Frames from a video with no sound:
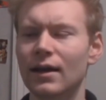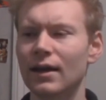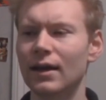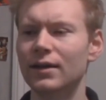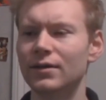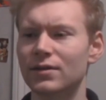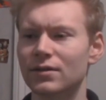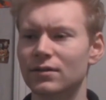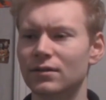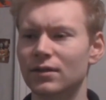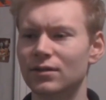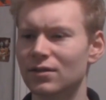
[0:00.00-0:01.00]
And it's
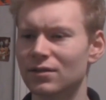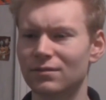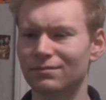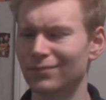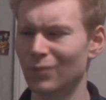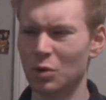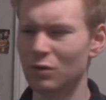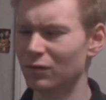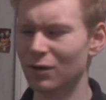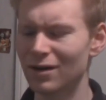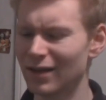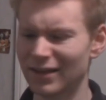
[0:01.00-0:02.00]
just
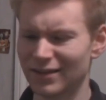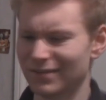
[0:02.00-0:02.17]
overall, I